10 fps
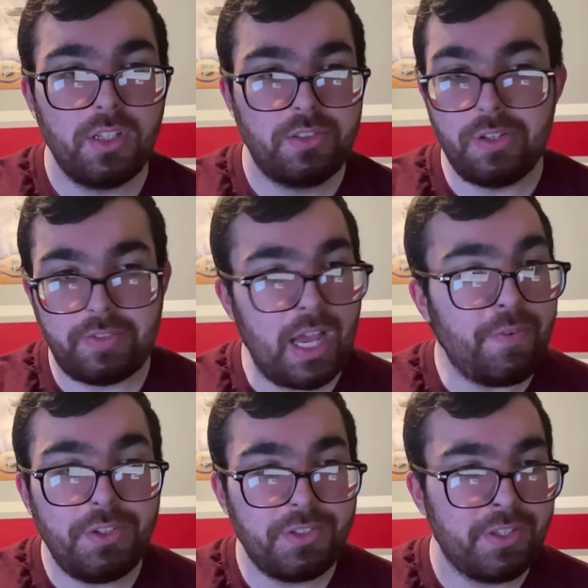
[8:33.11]
So the
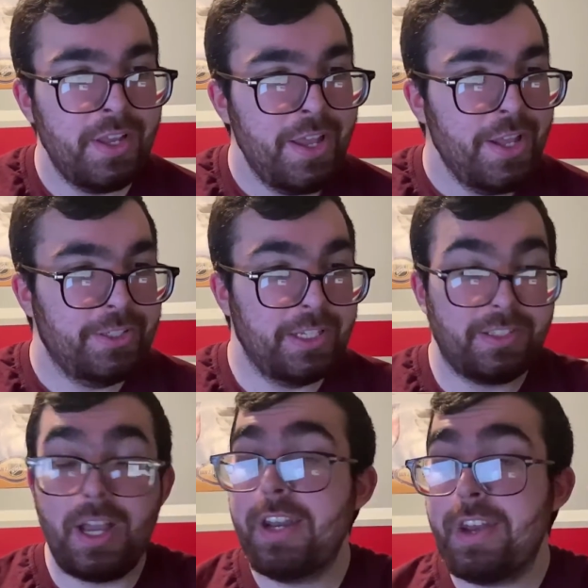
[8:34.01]
Devils, just
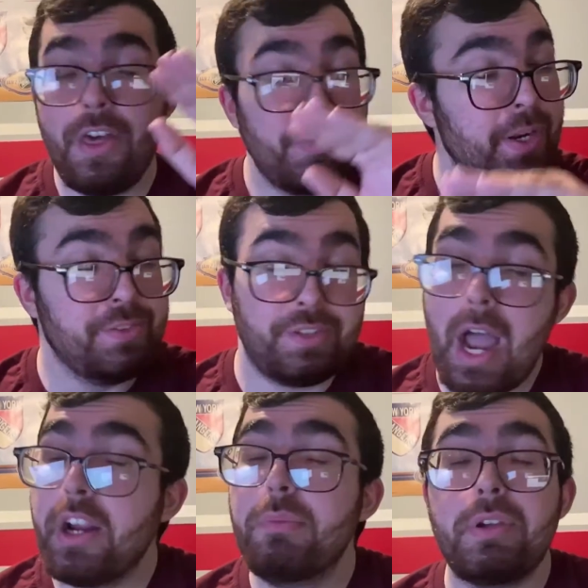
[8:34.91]
another
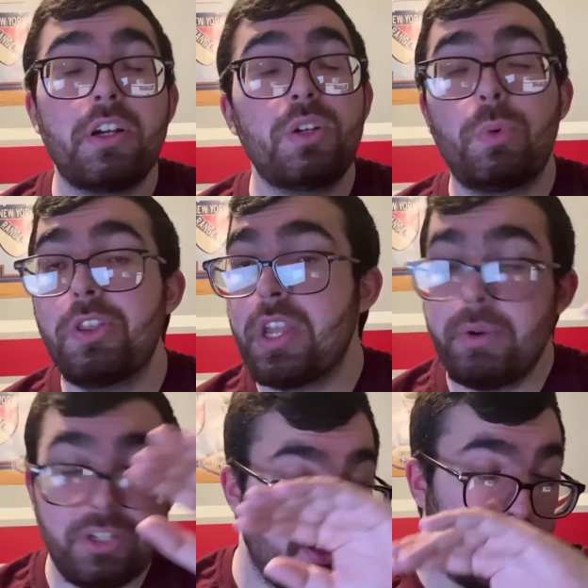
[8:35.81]
entire period where they
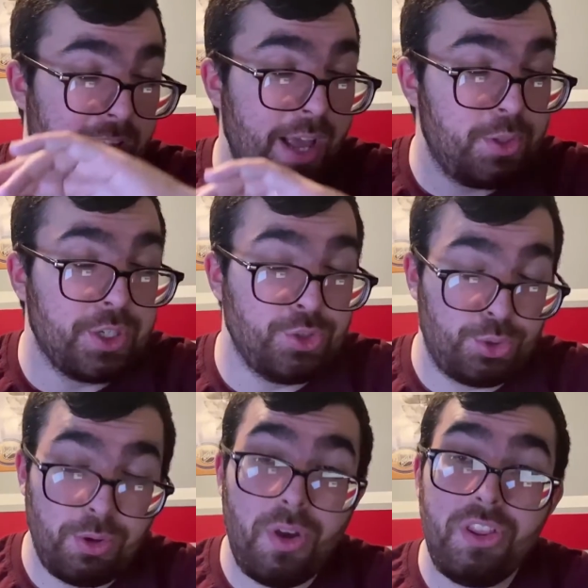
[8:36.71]
were just allowed to
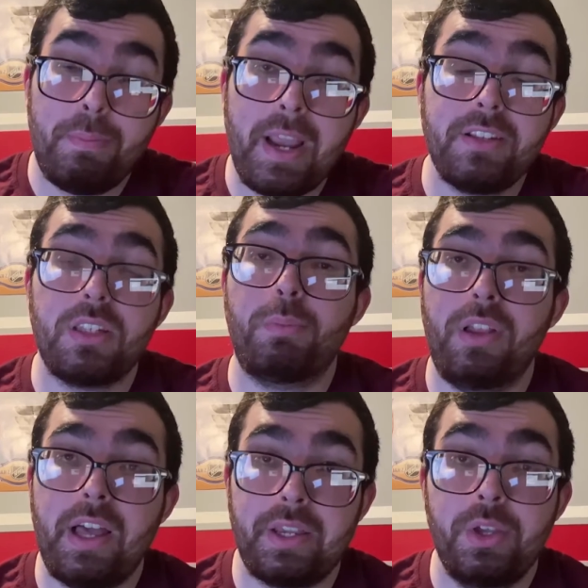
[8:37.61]
control the pace of the
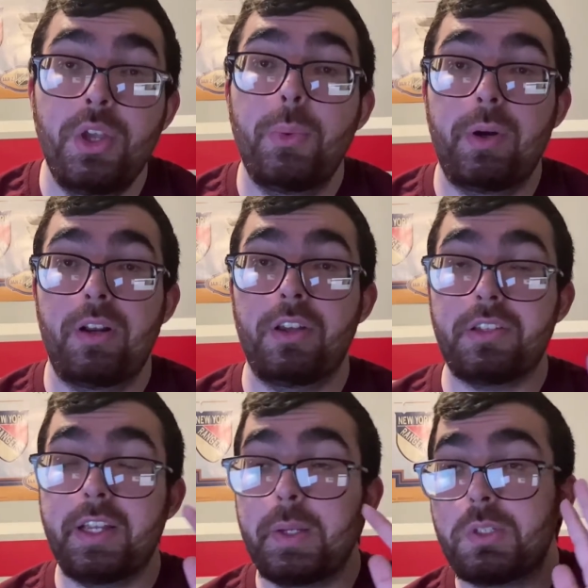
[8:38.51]
play, where it looked
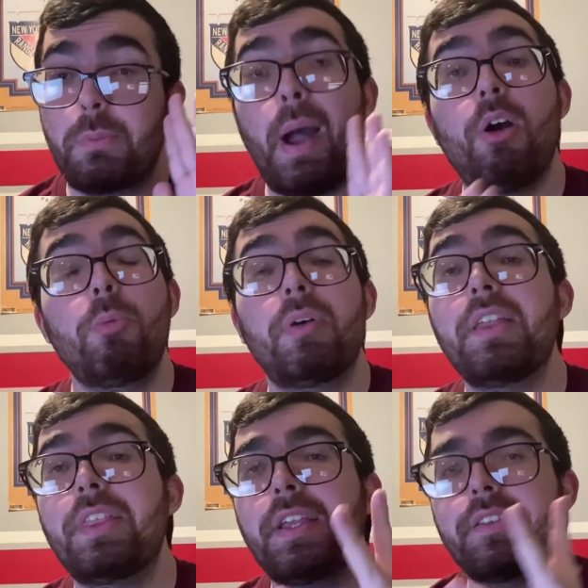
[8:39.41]
like it was a power play
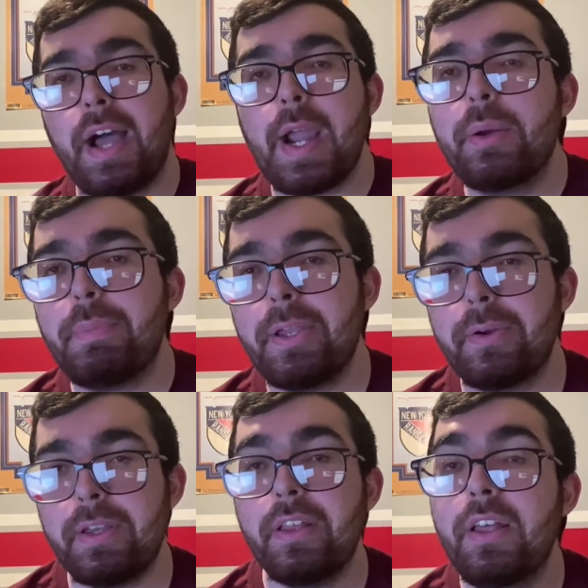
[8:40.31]
the entire
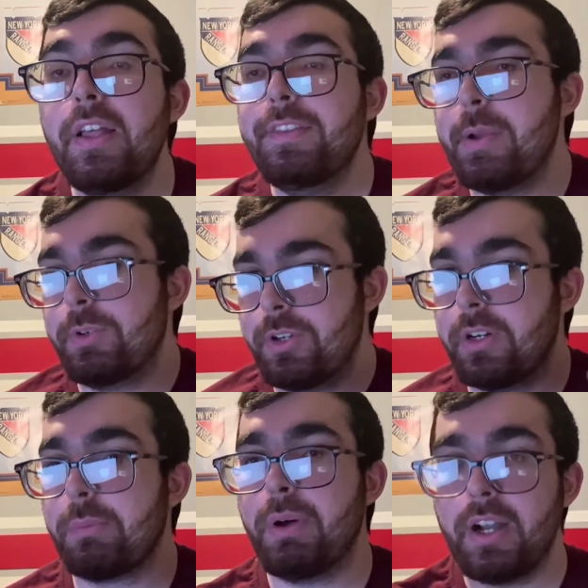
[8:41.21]
period. They were
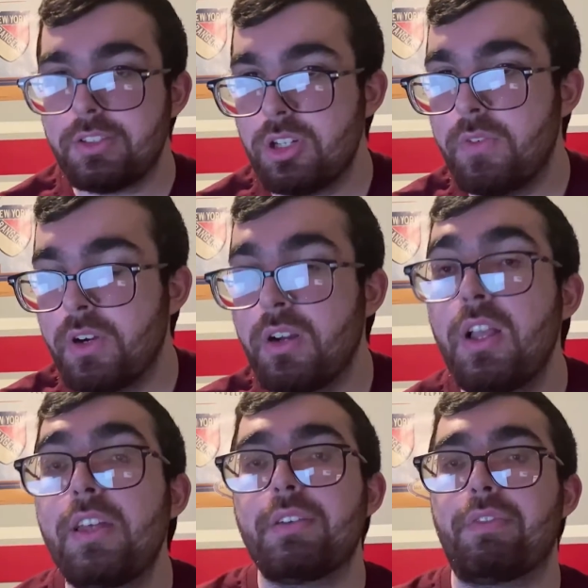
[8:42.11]
turning pucks over.
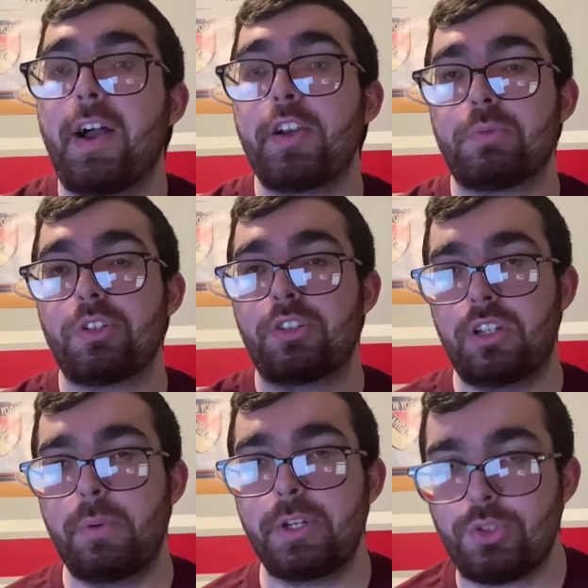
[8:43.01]
The Flyers were
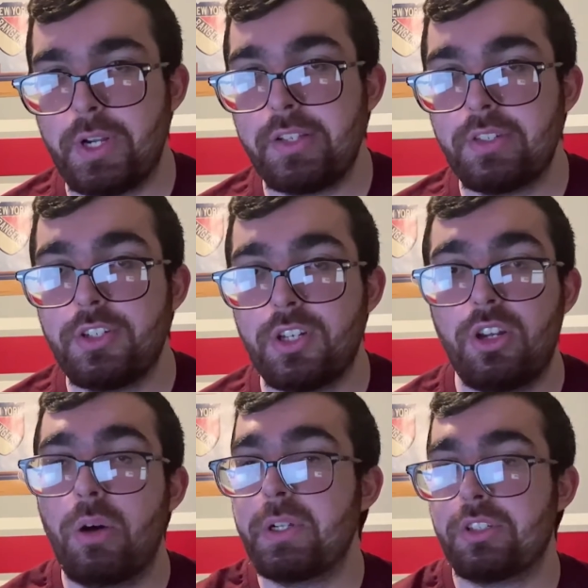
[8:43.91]
slow in transition,
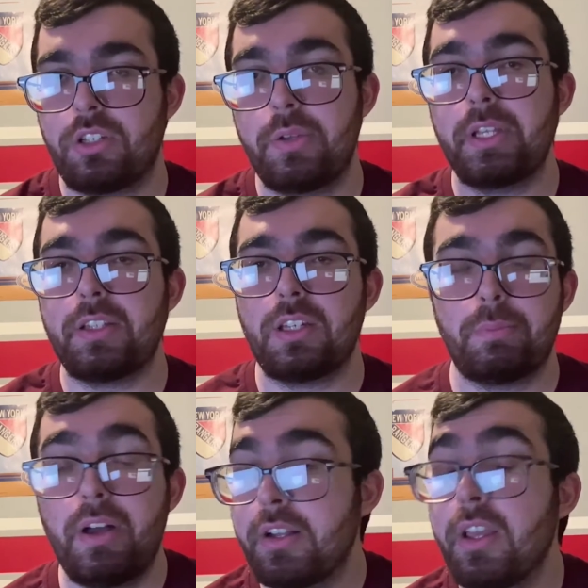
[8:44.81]
always slow to get to the
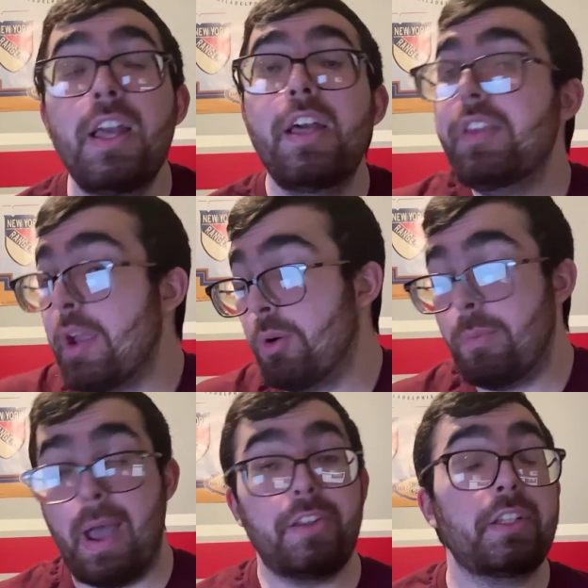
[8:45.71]
puck. They were
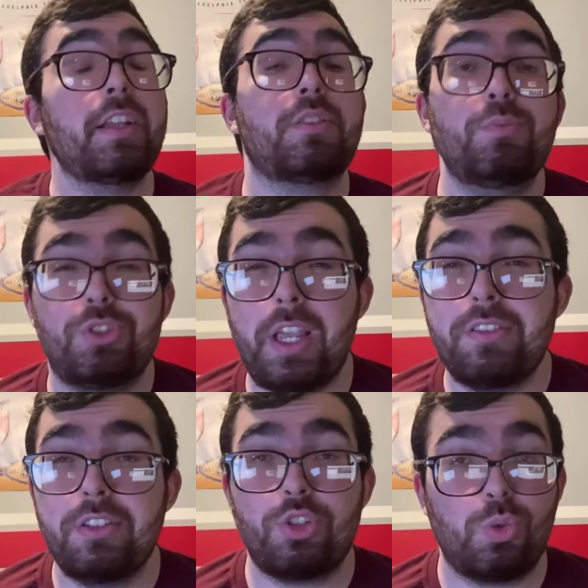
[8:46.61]
about to get some
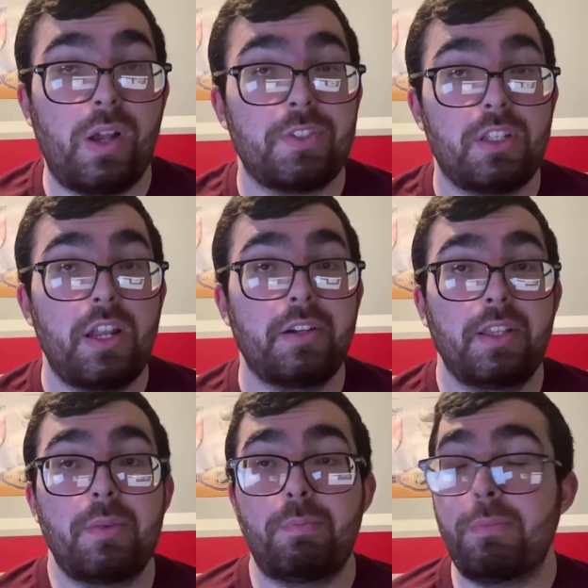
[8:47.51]
chances. Travis
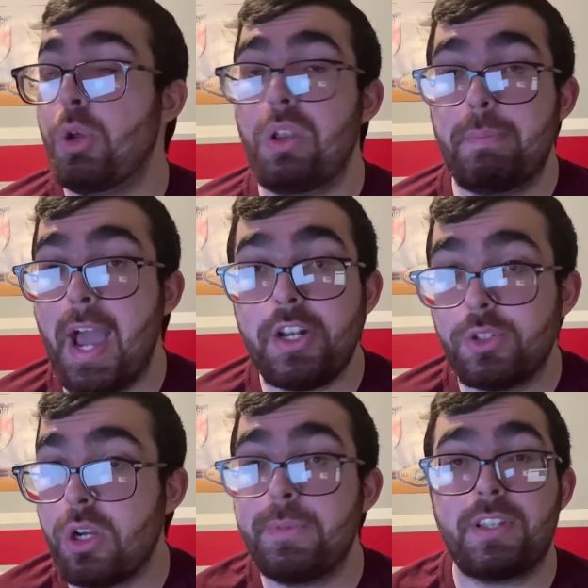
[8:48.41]
Konecny and Nolan
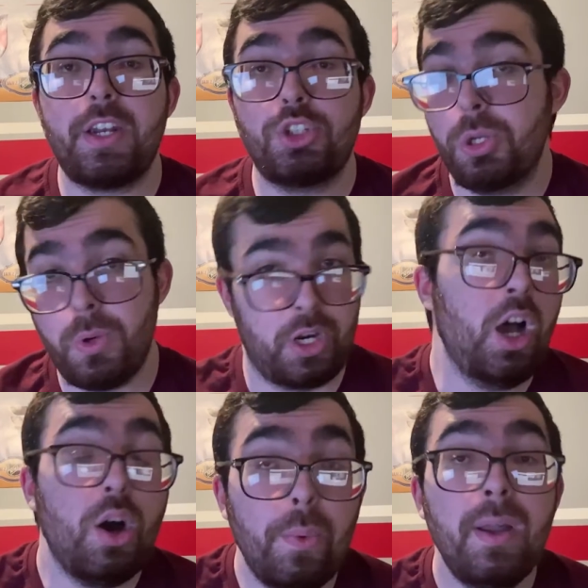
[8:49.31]
Patrick almost had a 2 on
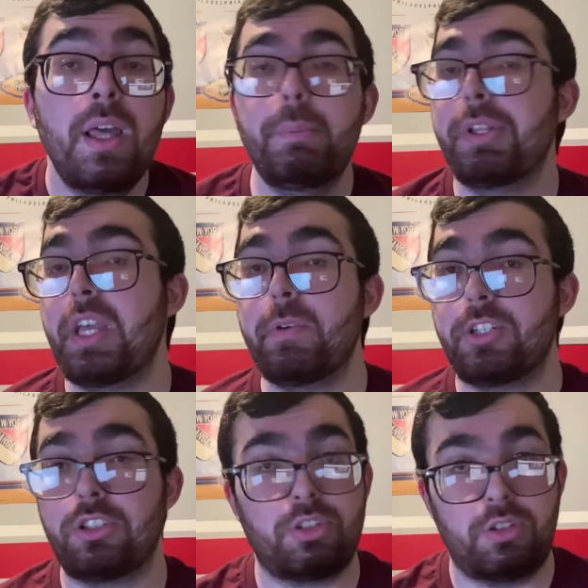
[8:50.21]
0, but they were
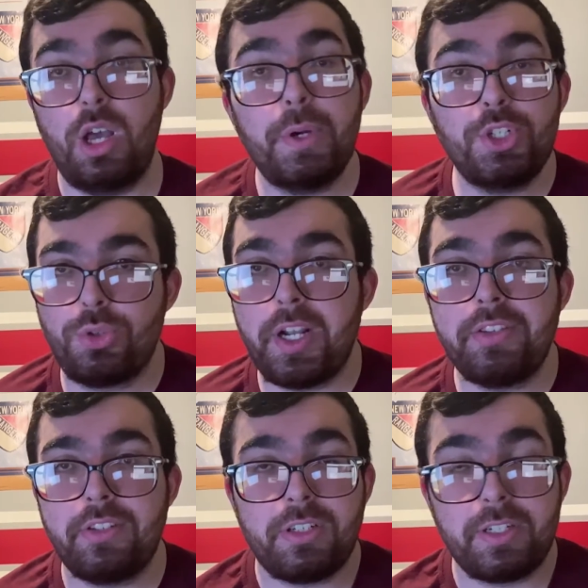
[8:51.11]
just slow in
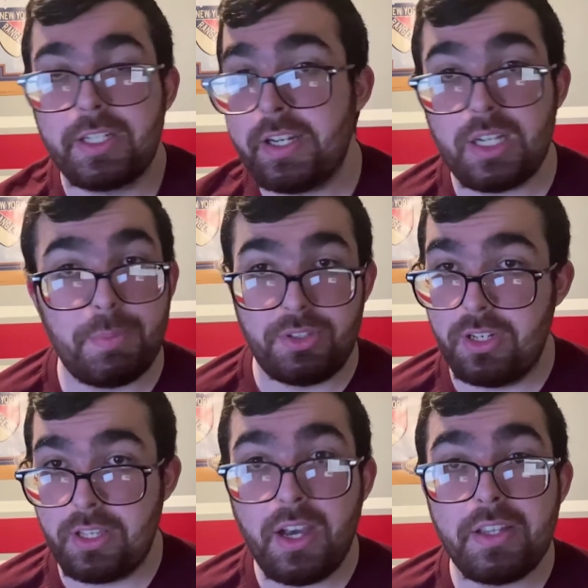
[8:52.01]
transition and getting up into
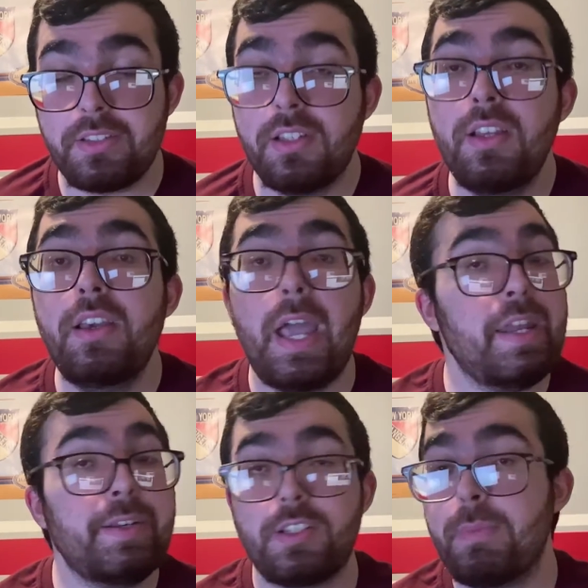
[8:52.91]
the ice. And
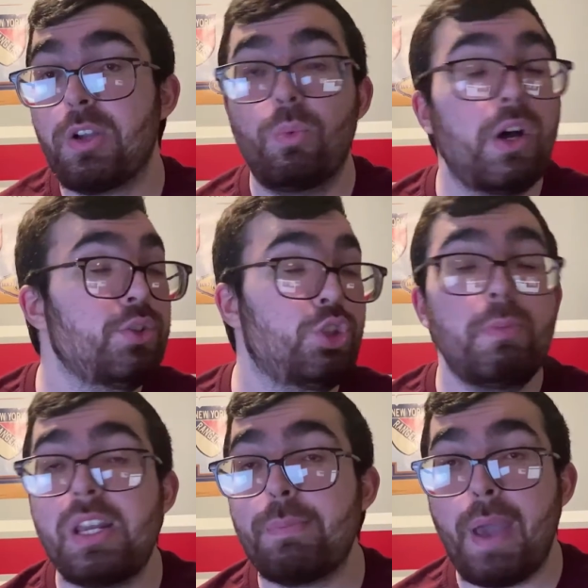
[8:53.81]
they just make one too
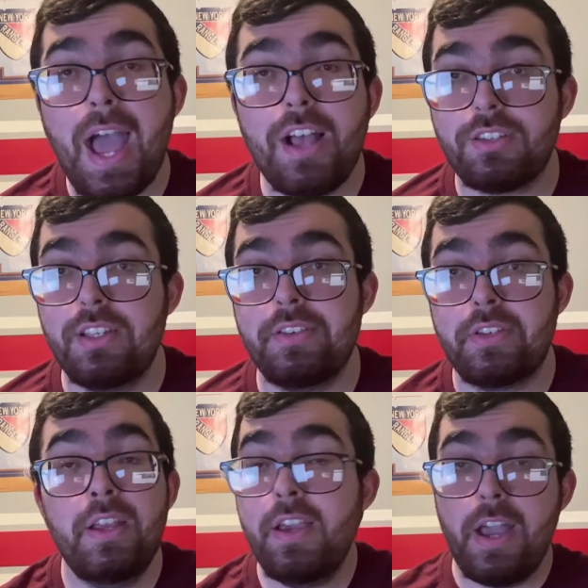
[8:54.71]
many passes,
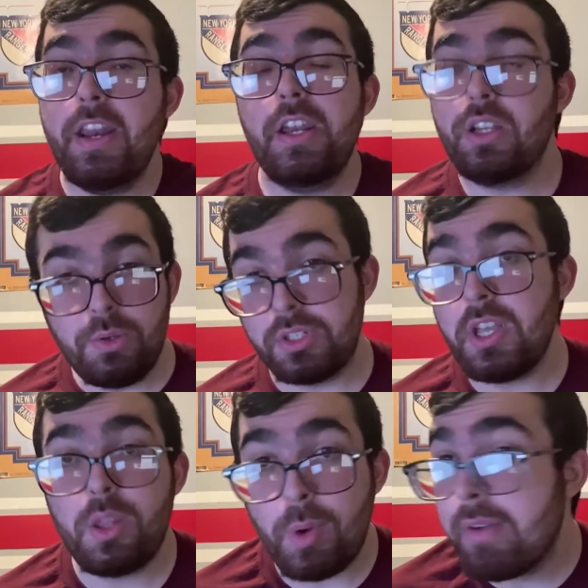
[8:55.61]
and then it goes the
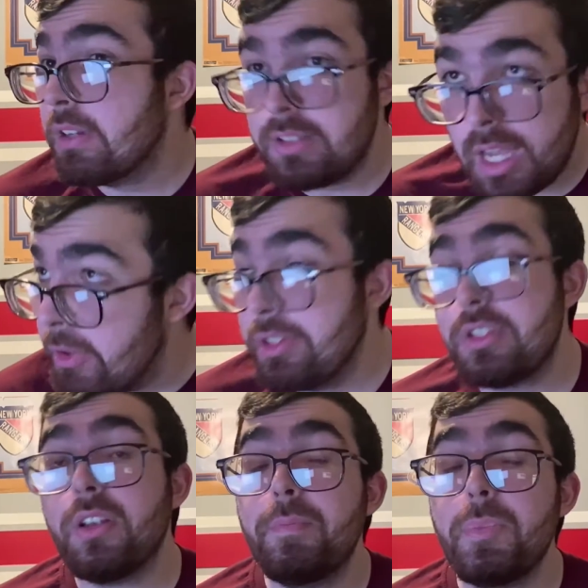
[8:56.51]
other way for the
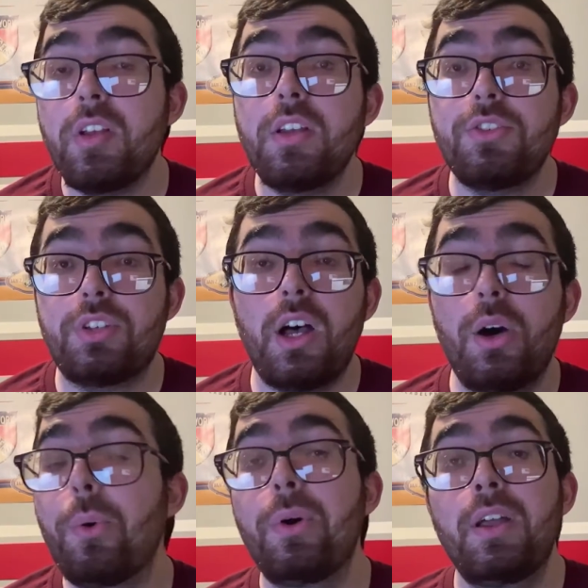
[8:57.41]
Devils.
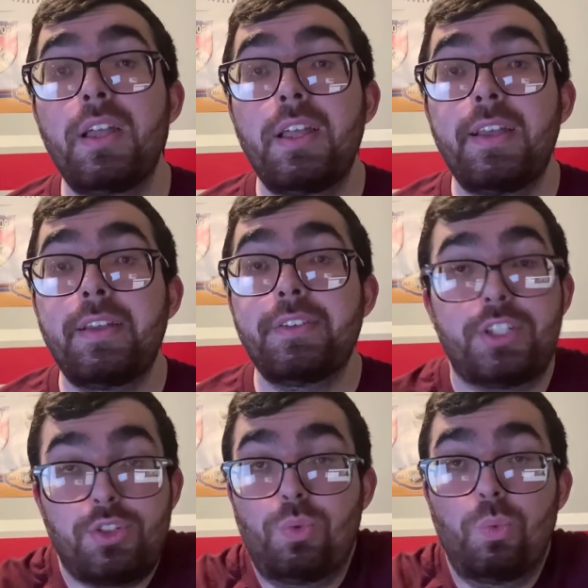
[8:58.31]
So,
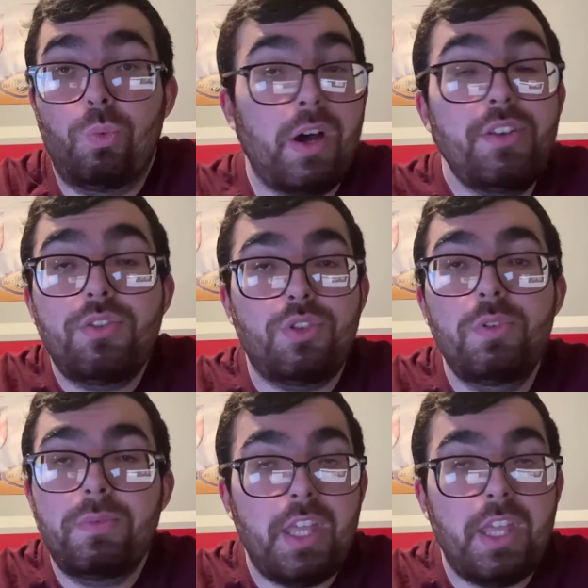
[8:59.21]
just one, two.